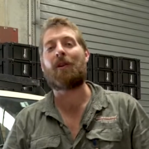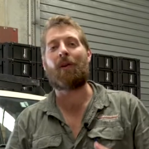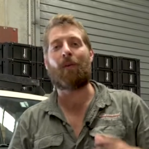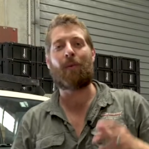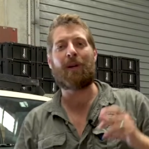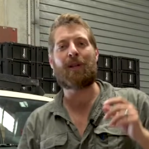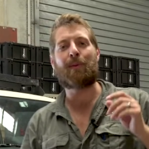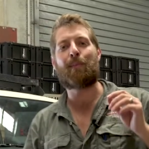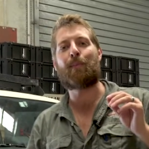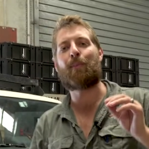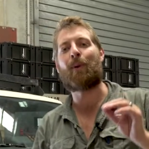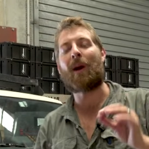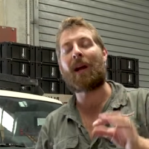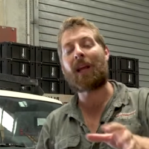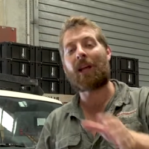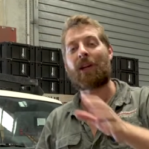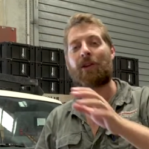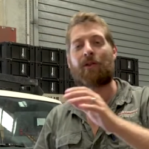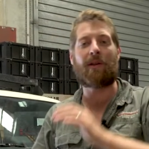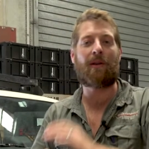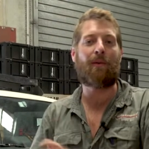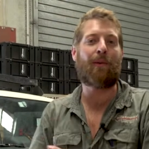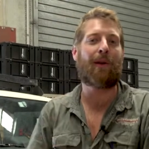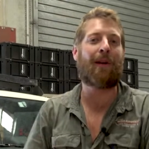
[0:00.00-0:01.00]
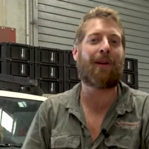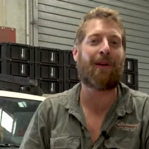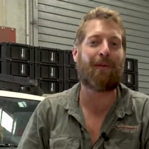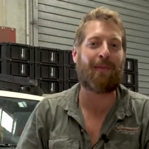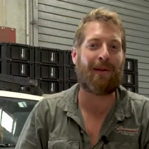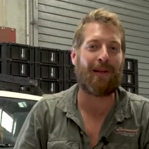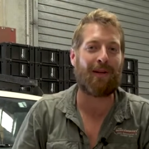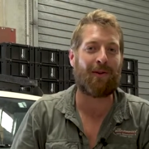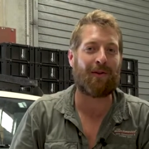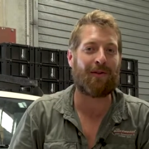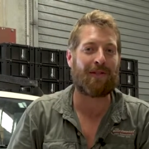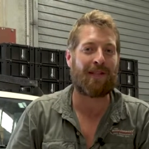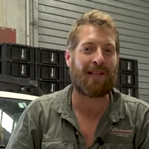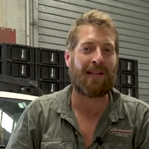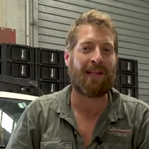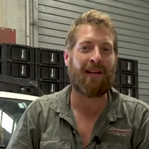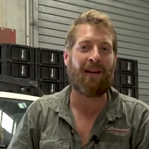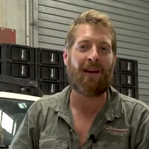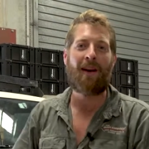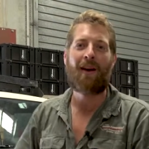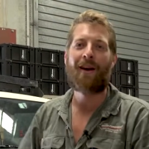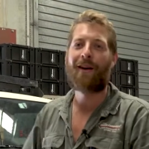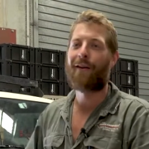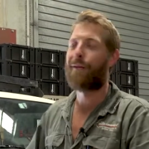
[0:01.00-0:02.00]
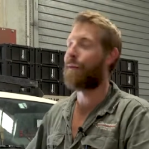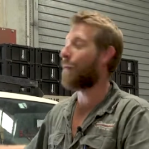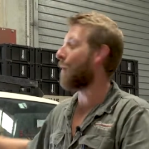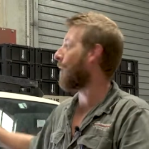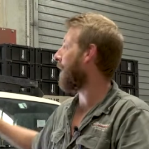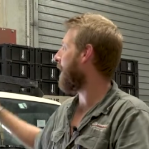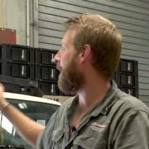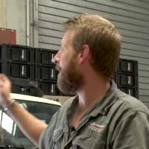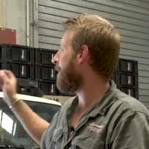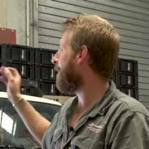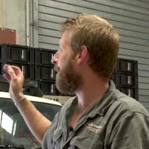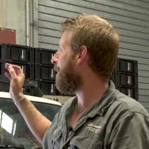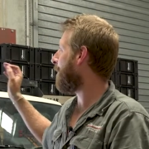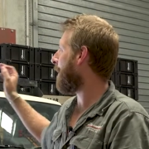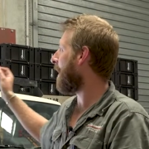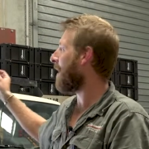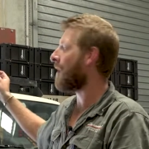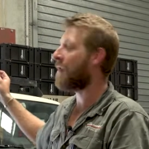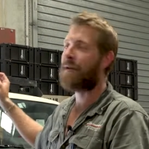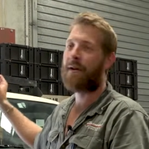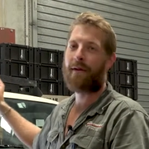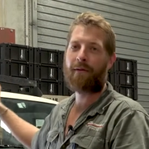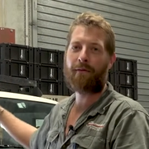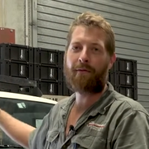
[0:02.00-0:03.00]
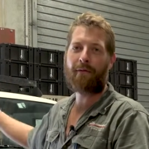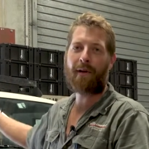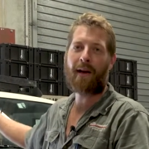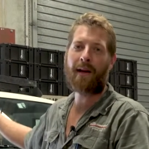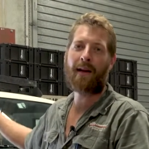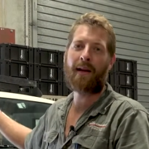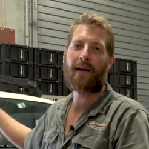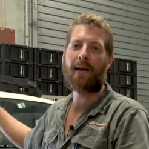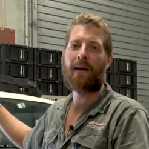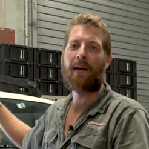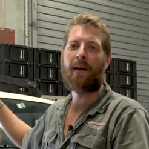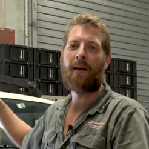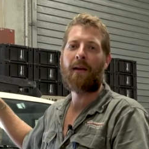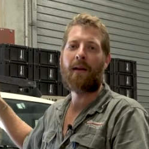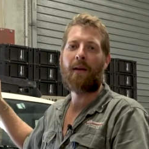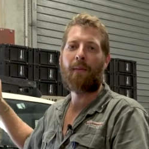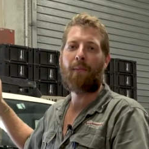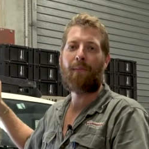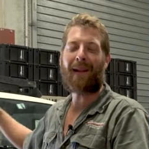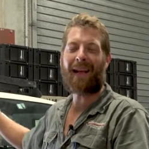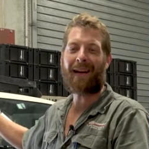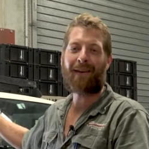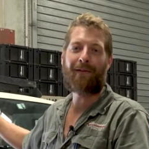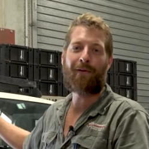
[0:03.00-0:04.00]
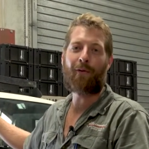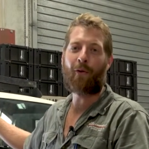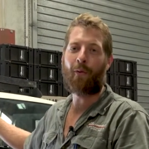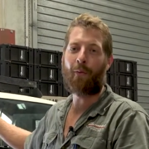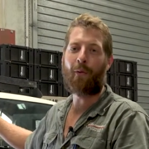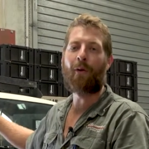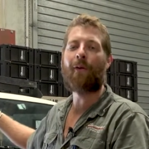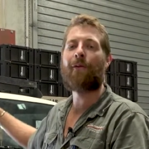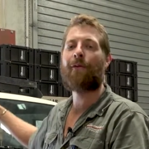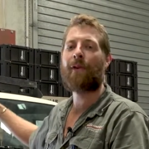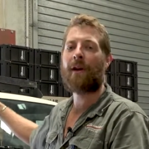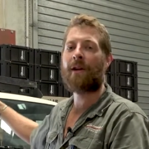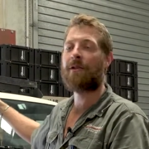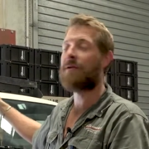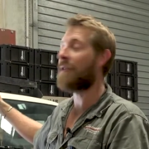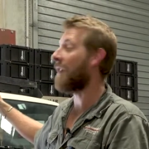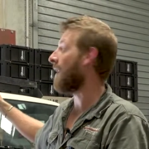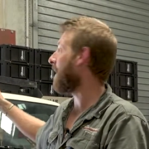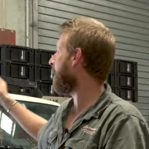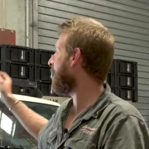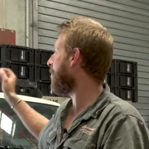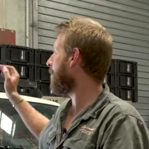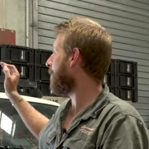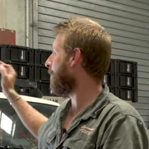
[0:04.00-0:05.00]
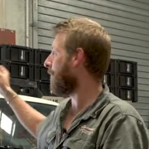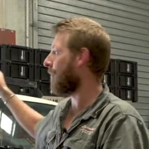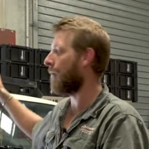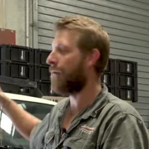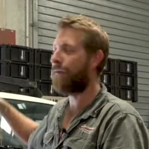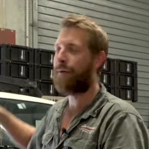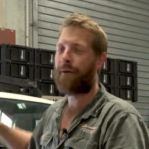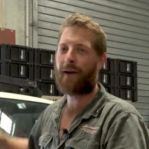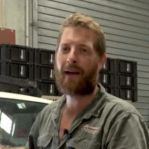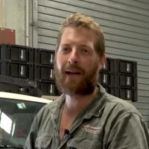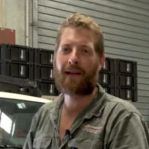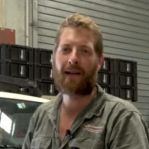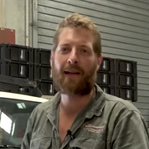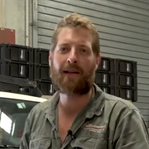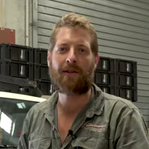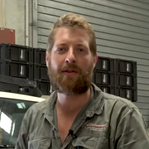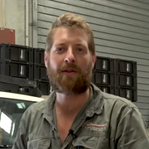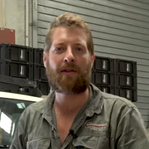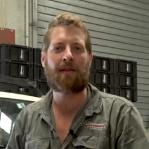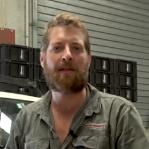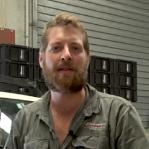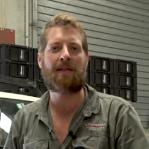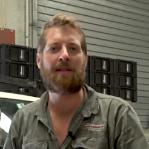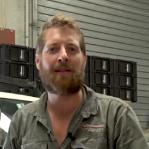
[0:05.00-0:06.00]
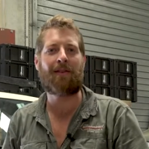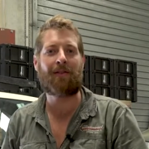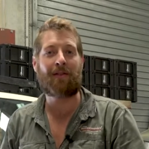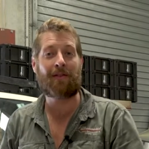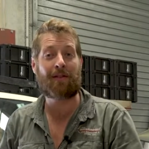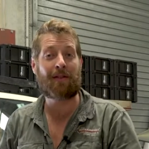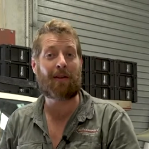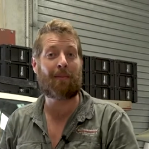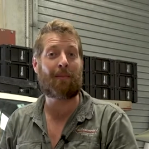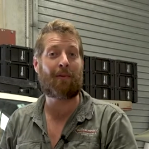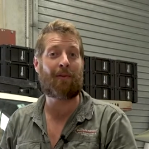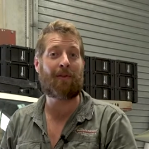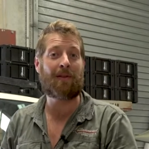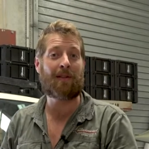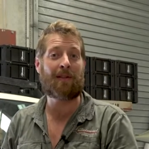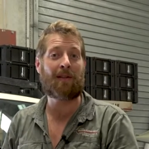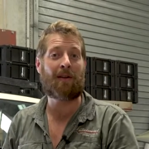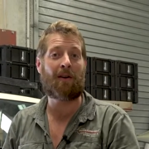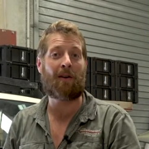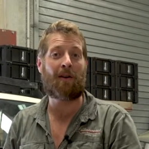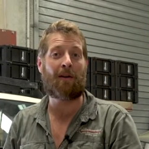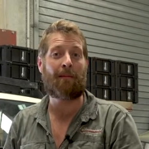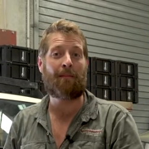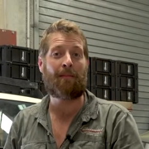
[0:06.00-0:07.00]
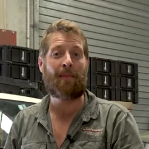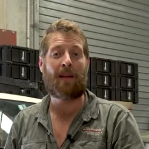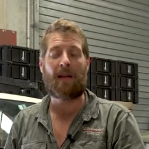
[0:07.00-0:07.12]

on which bracketry we're going to be using for a front runner platform or front runner roof rack, as you can see on the top of this car.